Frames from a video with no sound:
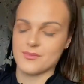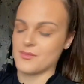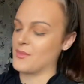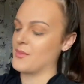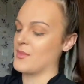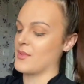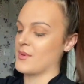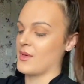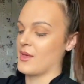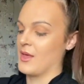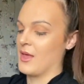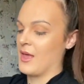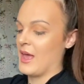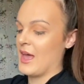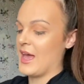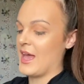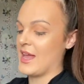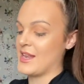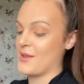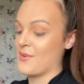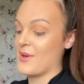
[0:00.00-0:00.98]
But
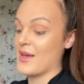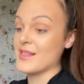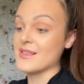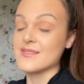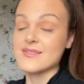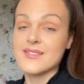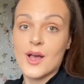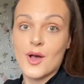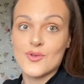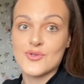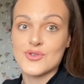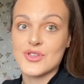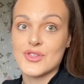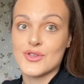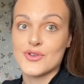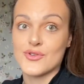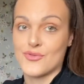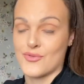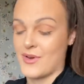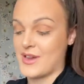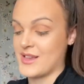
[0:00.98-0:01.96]
anyway, let's get onto the
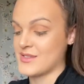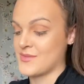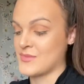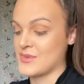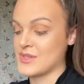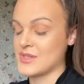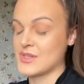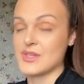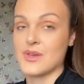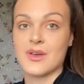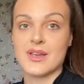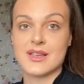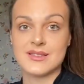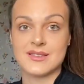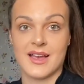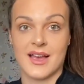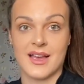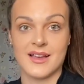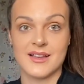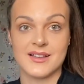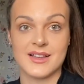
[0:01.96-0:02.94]
dress. I'm so
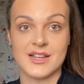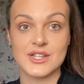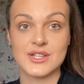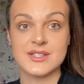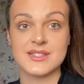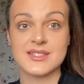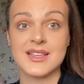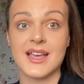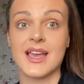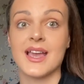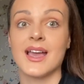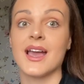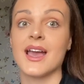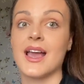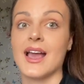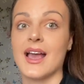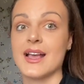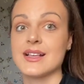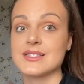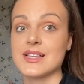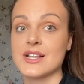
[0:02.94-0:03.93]
excited. As you can see,
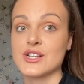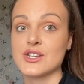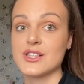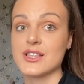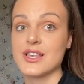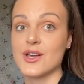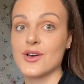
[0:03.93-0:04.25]
it's actually